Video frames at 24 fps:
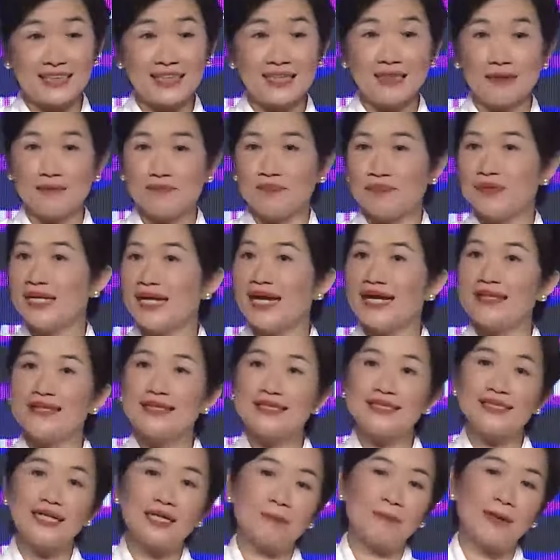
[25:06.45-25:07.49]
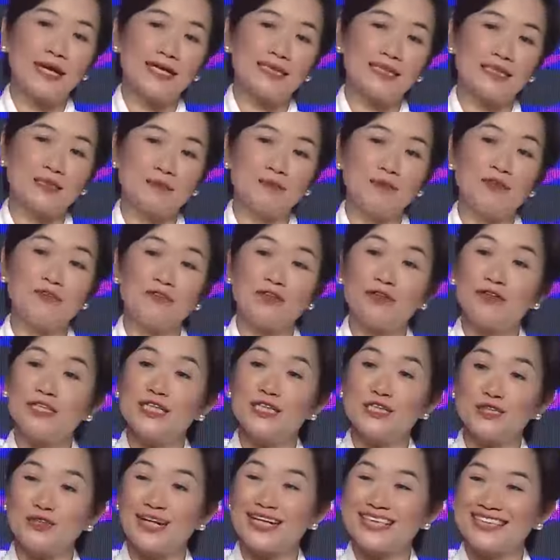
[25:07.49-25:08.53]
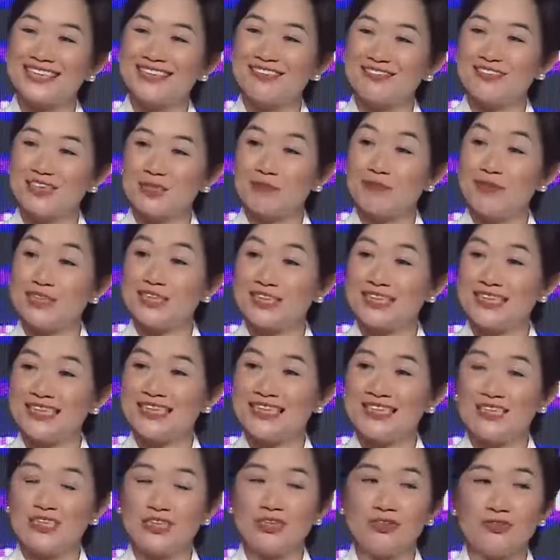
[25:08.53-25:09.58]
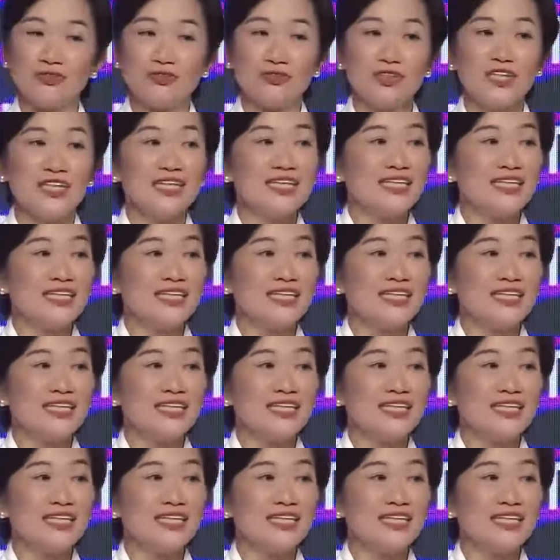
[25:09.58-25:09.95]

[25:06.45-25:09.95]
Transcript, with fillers: Um, and the tech pass has been very attractive, especially to